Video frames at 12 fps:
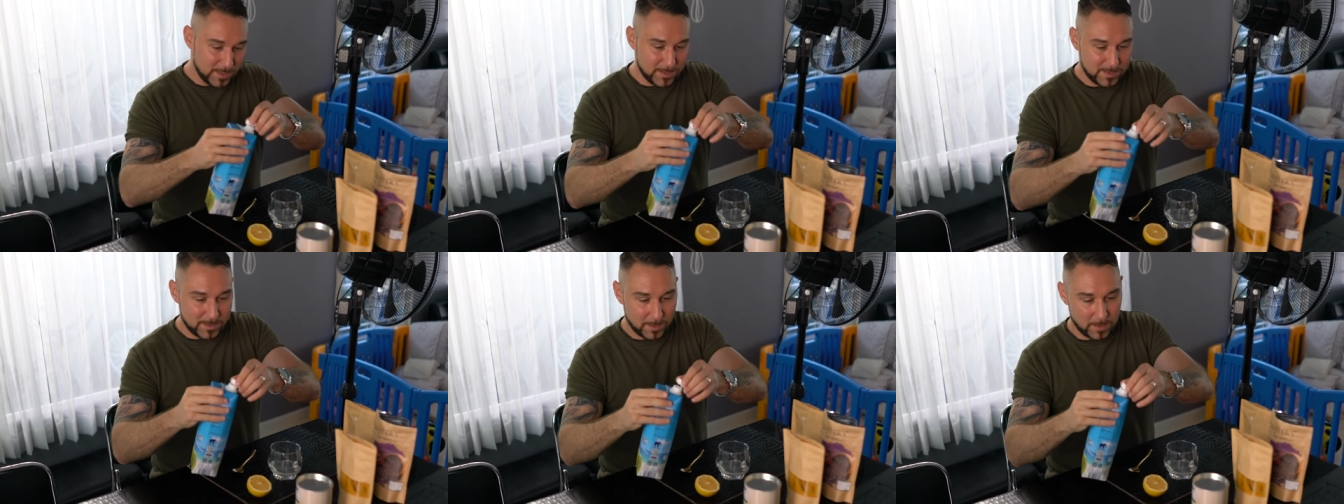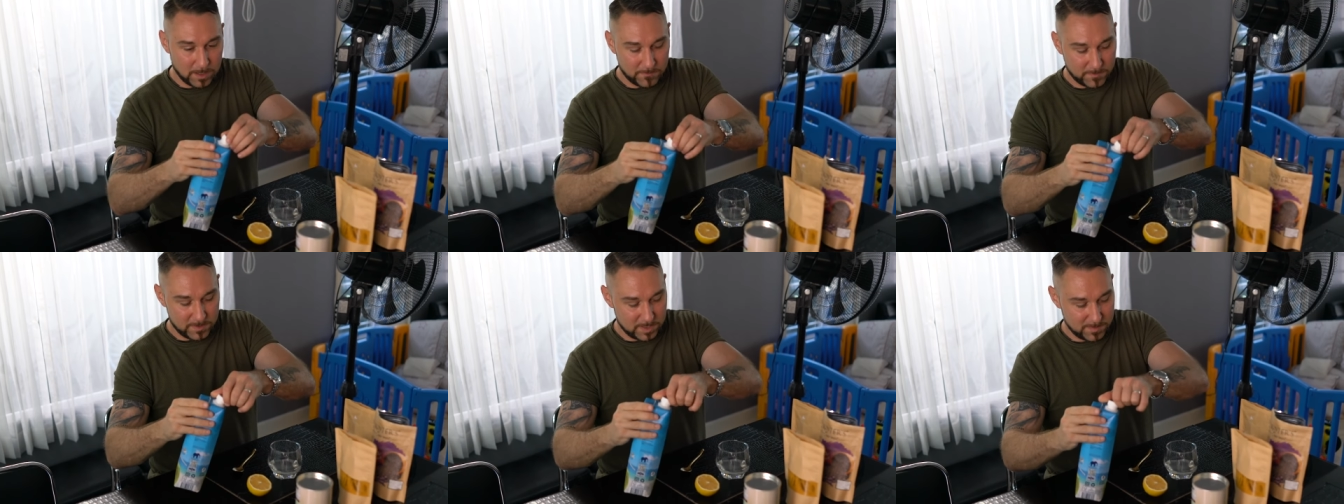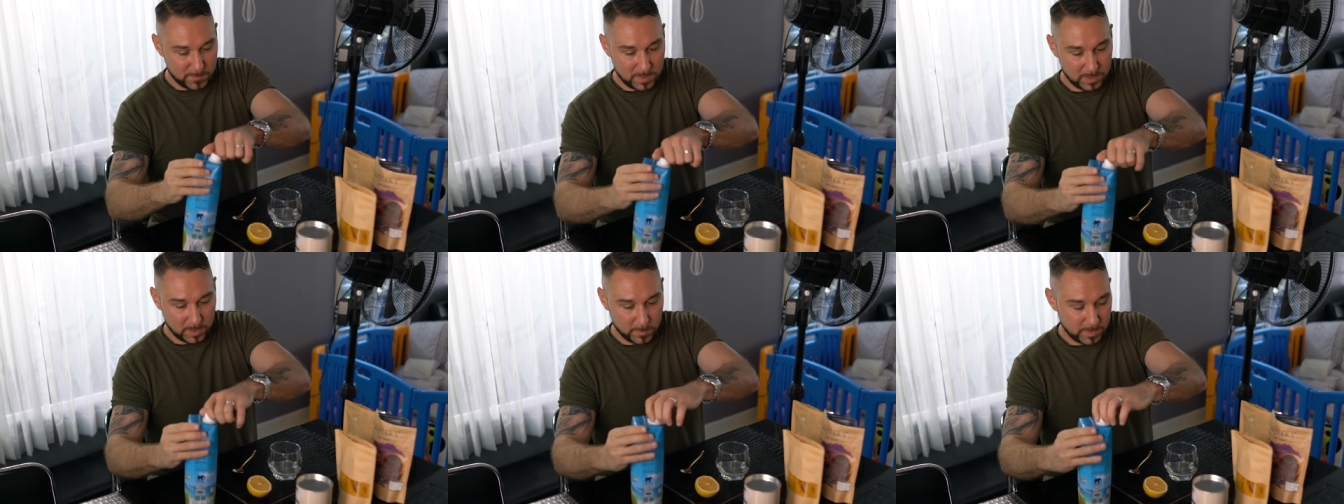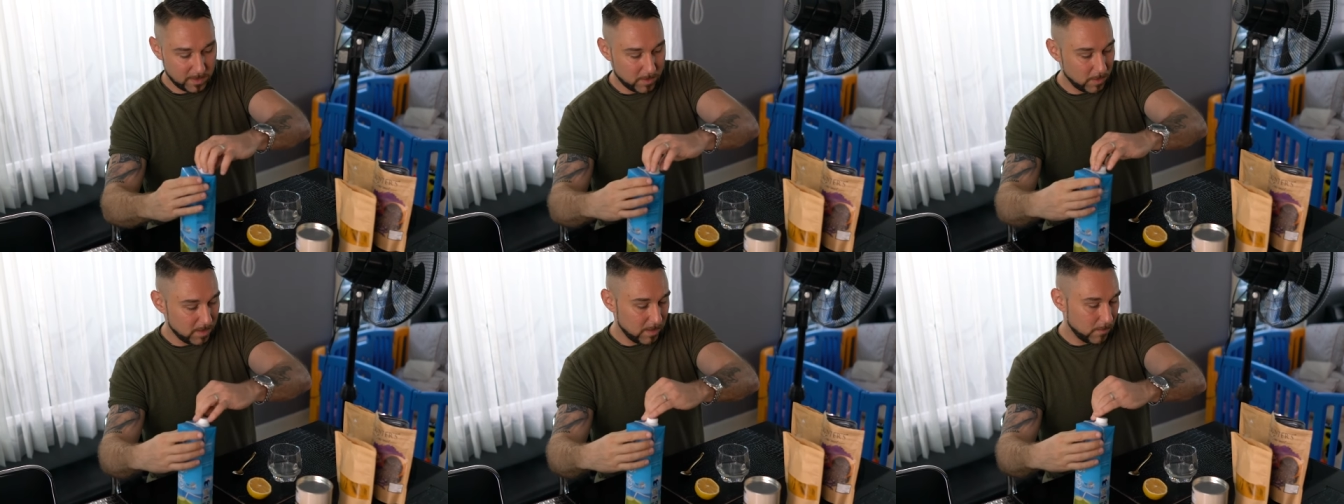Start off with just put a little bit of
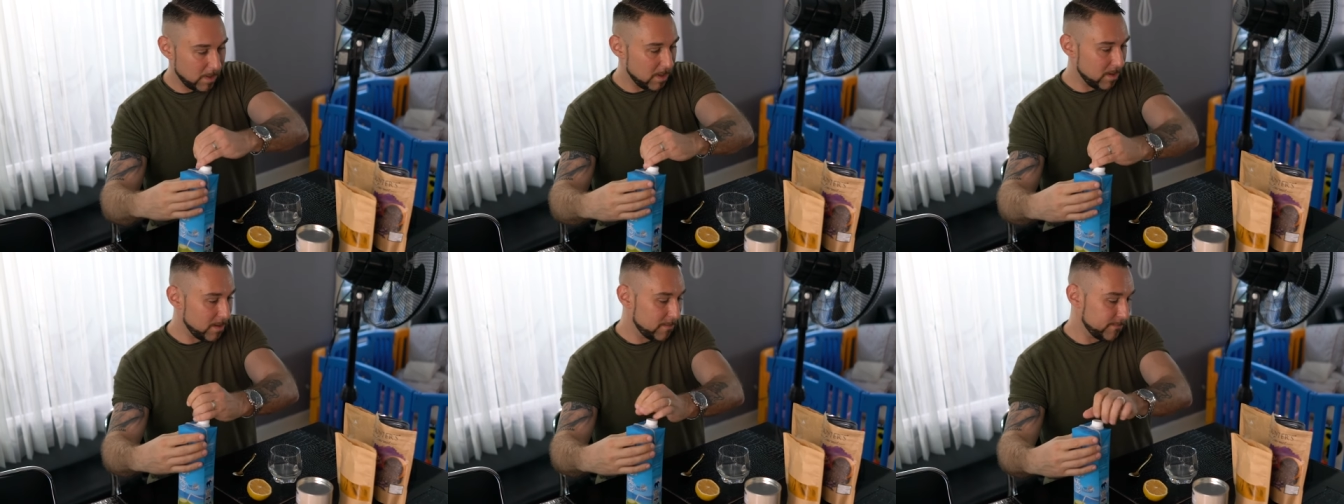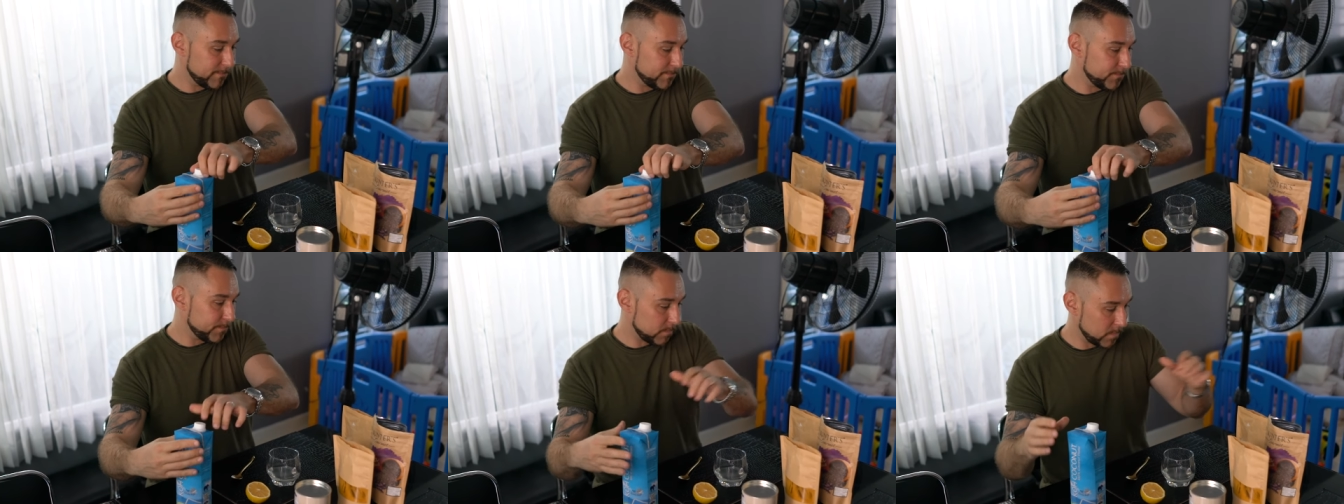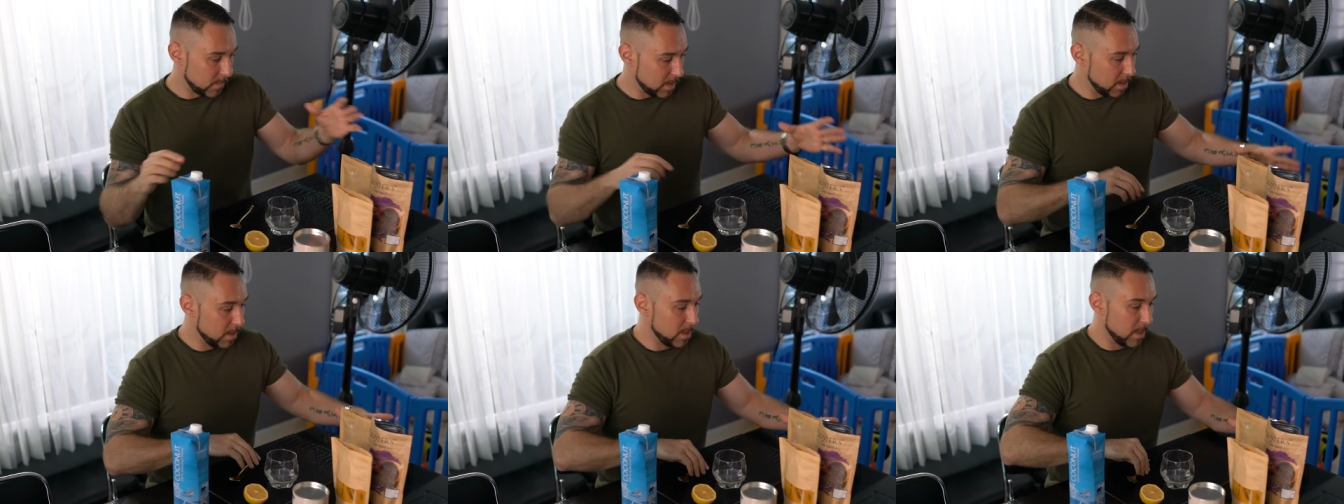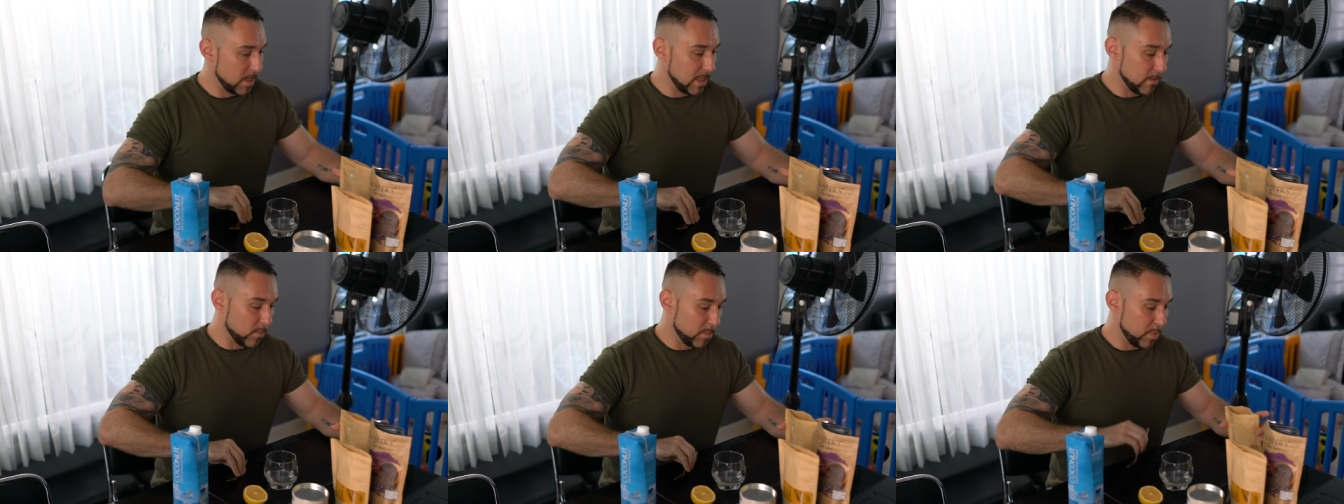coconut water, and
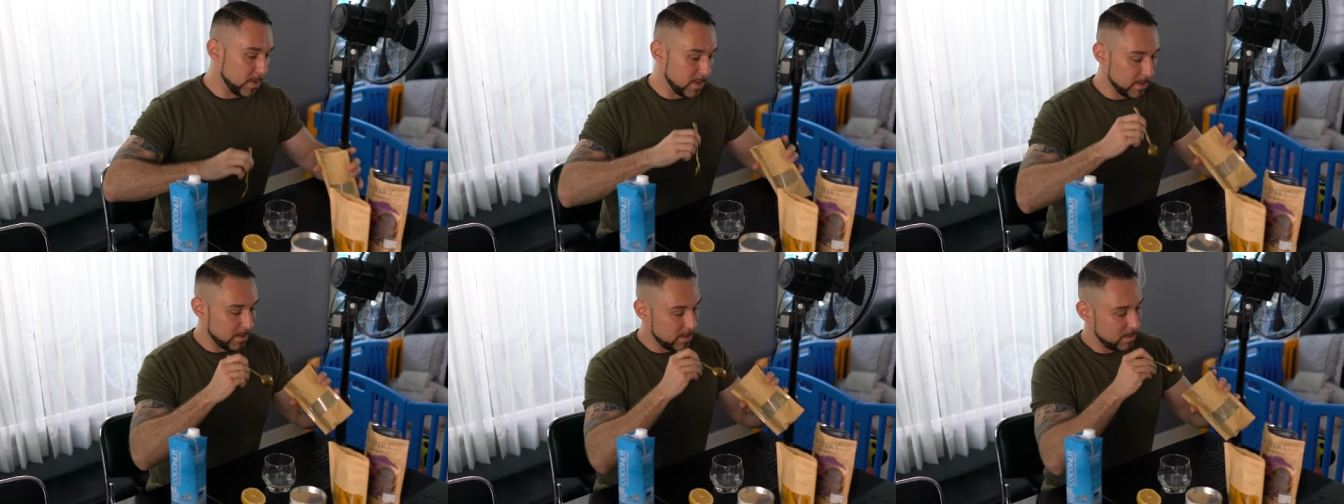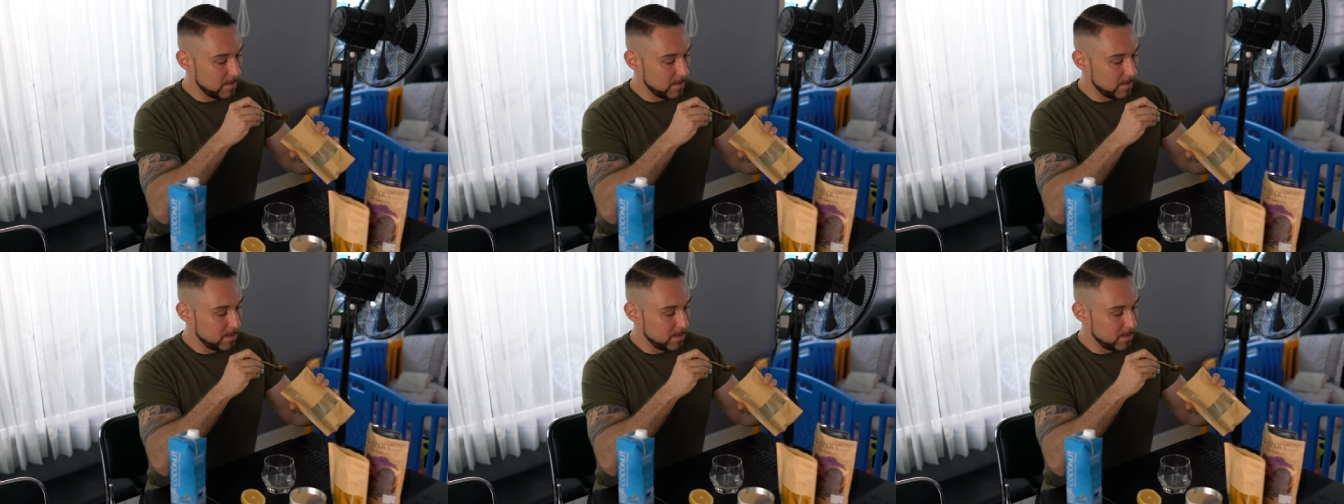then we'll put